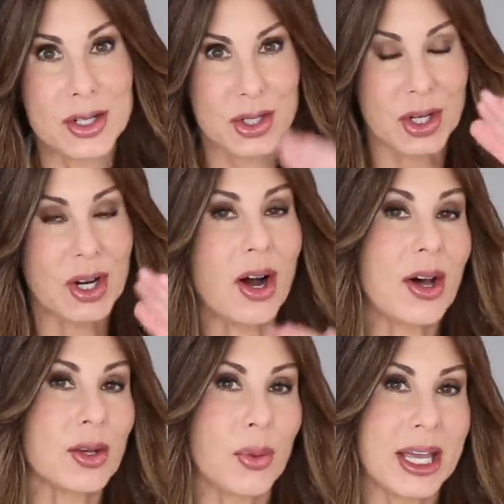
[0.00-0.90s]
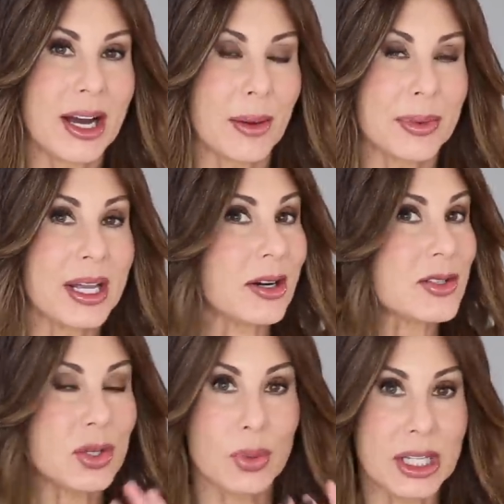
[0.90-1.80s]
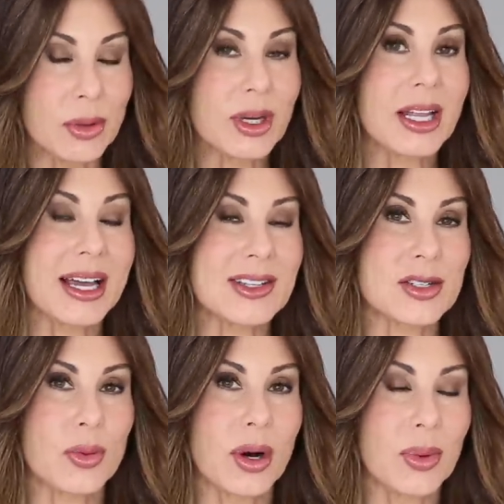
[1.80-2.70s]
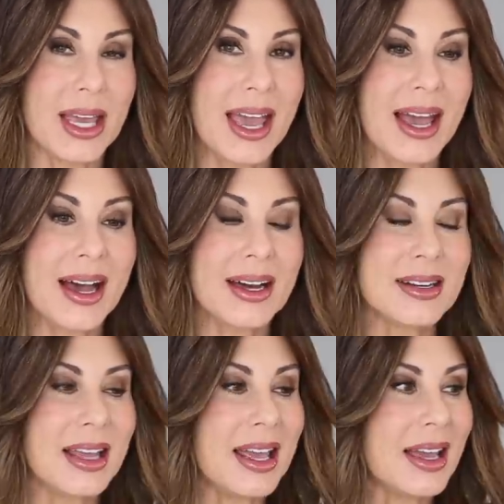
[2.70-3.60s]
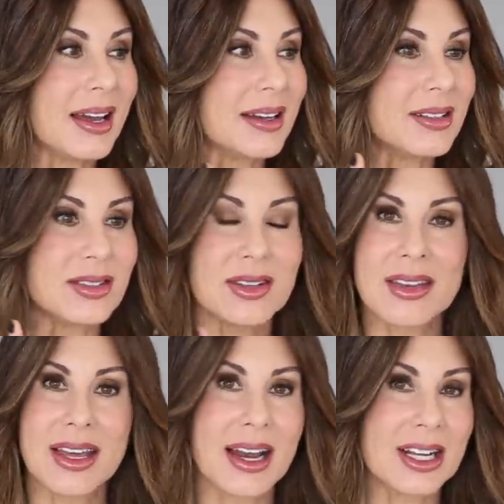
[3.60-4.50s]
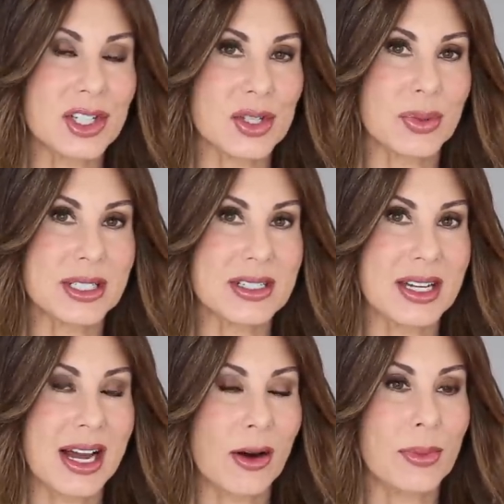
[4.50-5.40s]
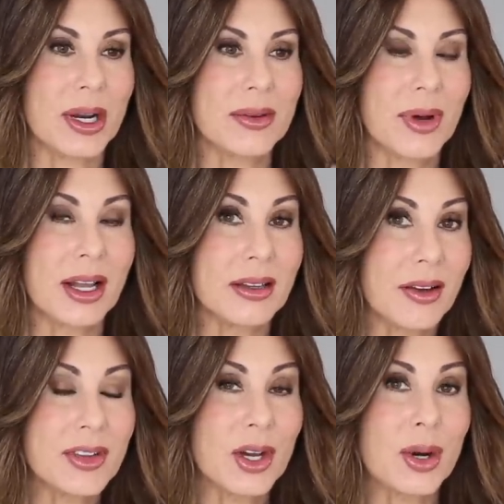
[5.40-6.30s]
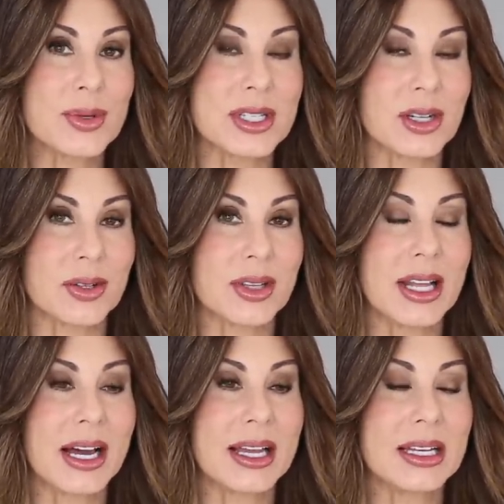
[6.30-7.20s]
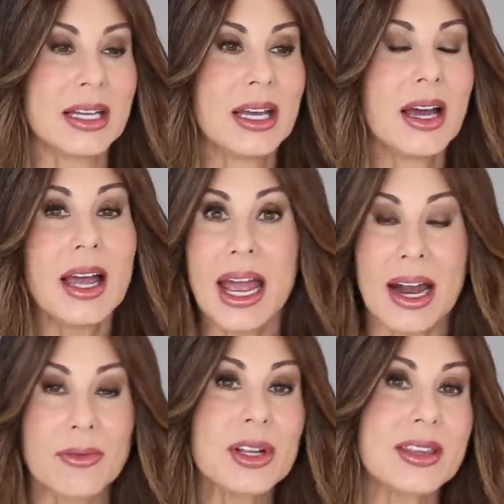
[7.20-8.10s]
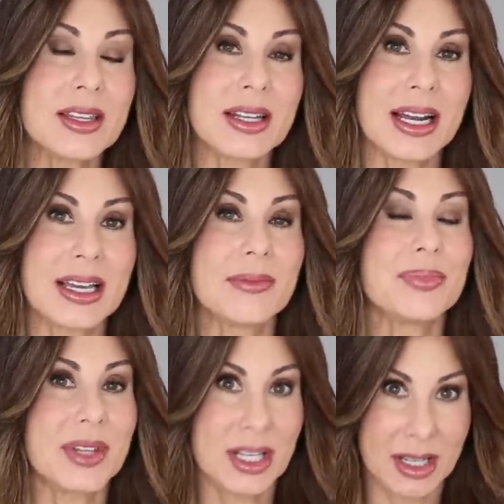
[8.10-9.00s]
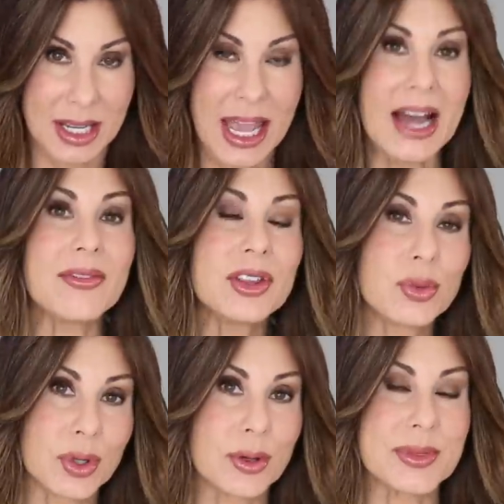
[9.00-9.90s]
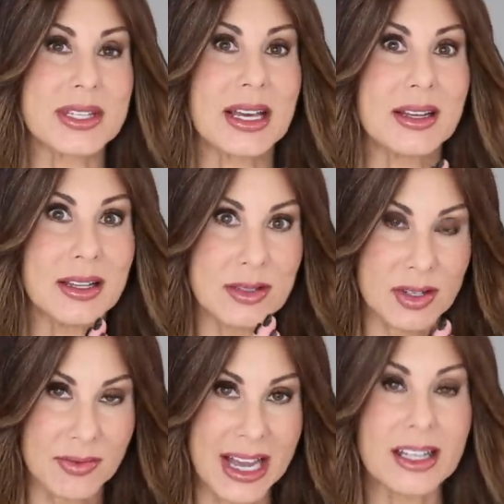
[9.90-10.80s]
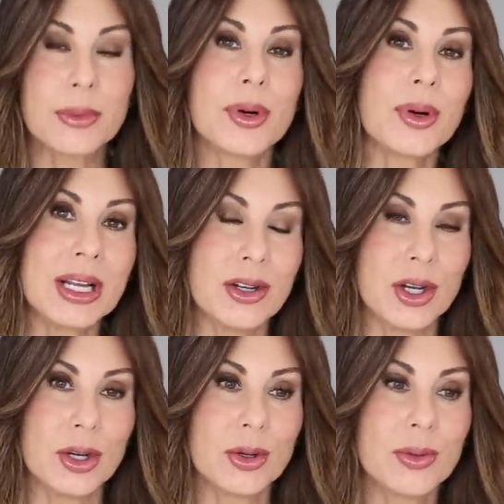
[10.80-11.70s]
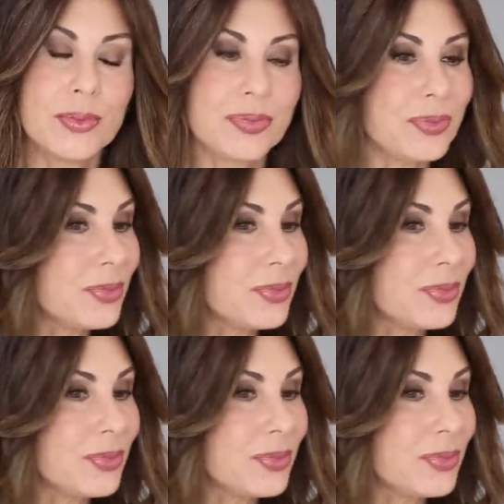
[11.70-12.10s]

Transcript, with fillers: took it all the way up there. So we utilized what we had and then I just went to town. But I love the Cozy Earth line. Everything that I have in the rooms that is available and new,